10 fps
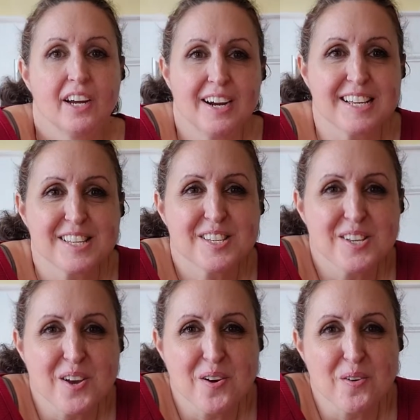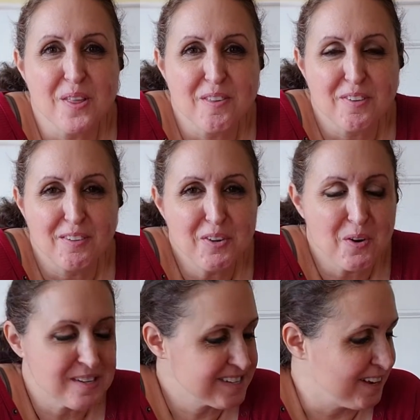All right, so the Fairview
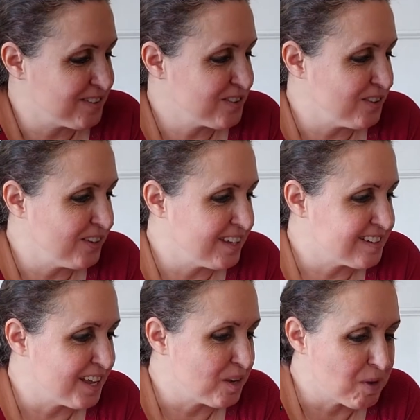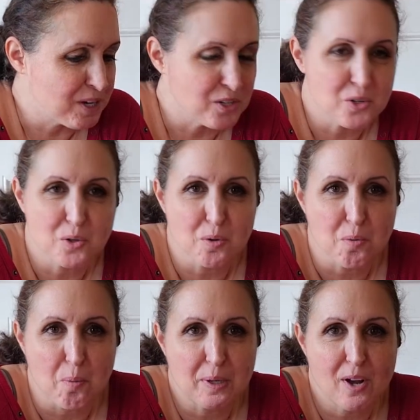Arts Council is getting ready to do
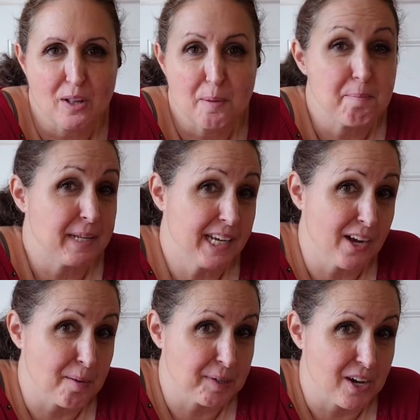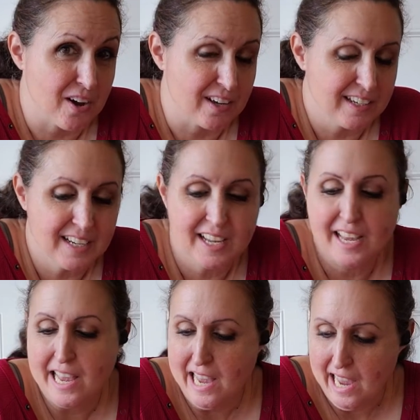what we call a mini Comic-Con,
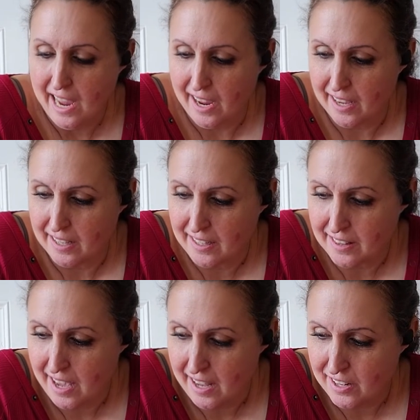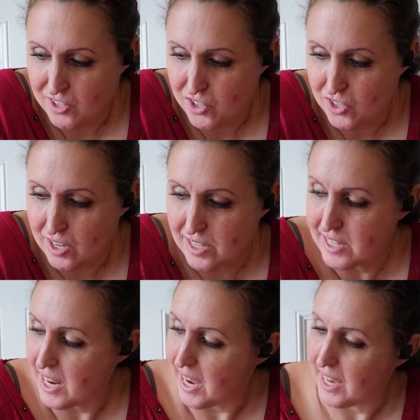and that is just
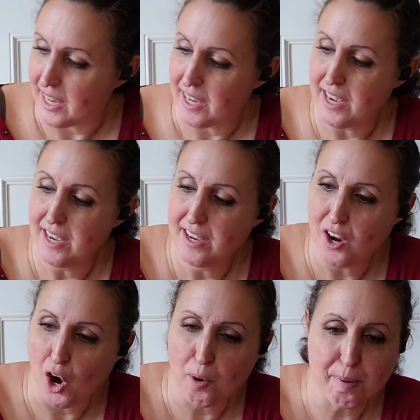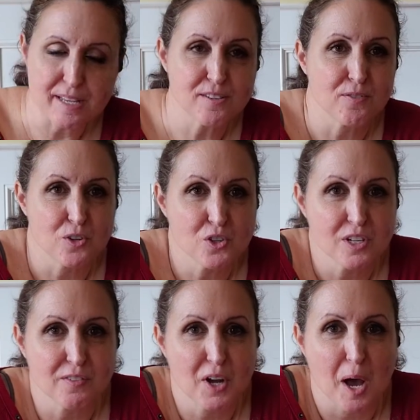our best
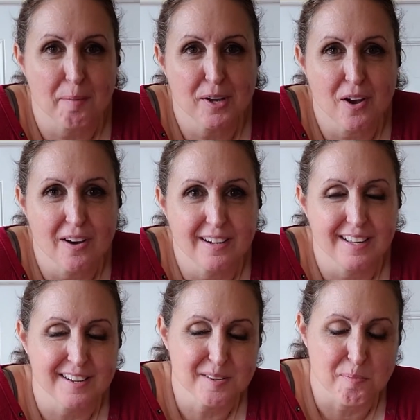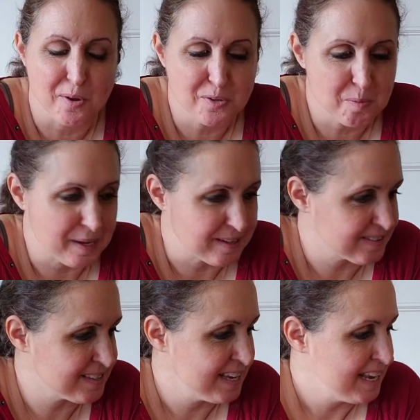version of a Comic-Con in a small space.